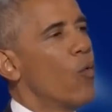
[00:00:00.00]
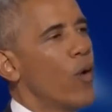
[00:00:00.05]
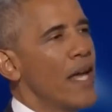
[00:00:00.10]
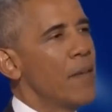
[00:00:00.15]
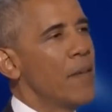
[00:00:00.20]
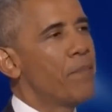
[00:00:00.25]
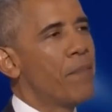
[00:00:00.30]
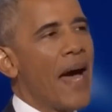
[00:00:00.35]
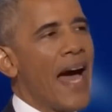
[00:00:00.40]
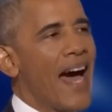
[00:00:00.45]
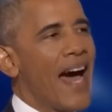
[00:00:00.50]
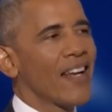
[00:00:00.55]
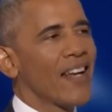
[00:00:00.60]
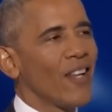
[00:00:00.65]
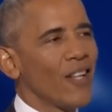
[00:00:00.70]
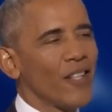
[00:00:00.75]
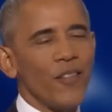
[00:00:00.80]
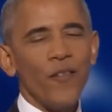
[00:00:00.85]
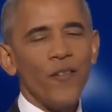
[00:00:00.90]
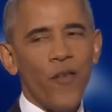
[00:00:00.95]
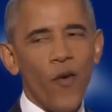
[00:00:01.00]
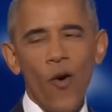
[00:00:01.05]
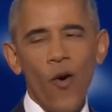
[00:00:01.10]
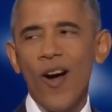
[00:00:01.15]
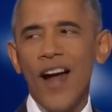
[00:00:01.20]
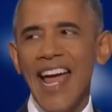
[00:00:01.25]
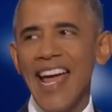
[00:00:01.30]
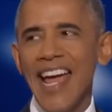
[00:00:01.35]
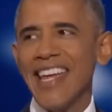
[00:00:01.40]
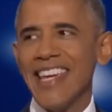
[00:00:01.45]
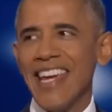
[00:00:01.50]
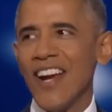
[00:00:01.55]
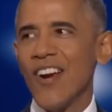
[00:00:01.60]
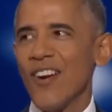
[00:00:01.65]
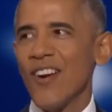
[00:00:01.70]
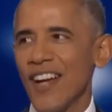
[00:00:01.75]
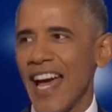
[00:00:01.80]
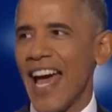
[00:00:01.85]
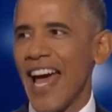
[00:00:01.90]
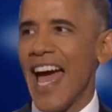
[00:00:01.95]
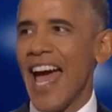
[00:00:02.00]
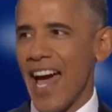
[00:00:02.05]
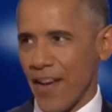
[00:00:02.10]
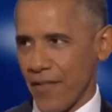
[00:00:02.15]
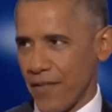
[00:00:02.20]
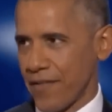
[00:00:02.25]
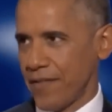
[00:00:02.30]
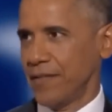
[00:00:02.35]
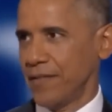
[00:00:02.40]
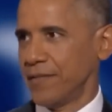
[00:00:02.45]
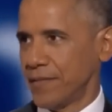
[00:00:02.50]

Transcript: We battled for a year and a half.